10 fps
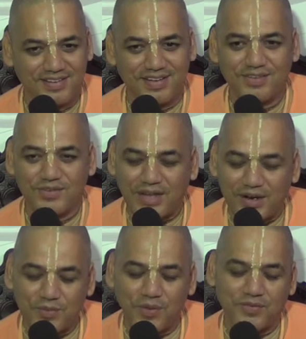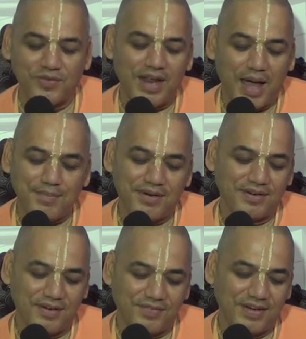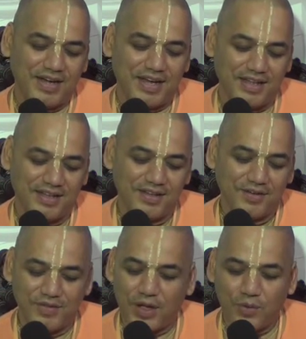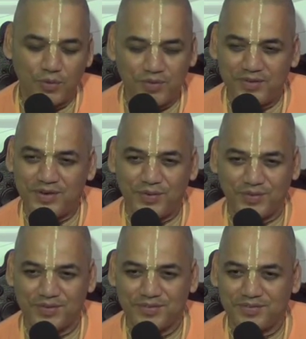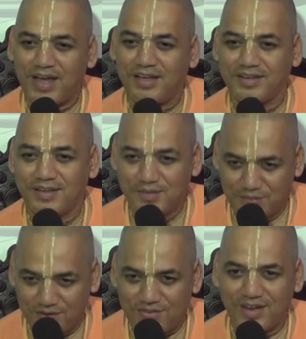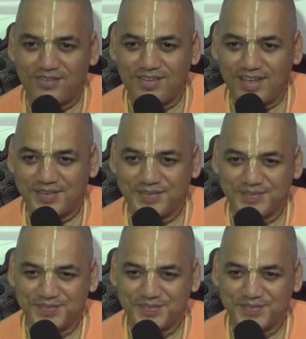Okay? So that is what will happen definitely. We are going to win, we know. Why? Krishna is there.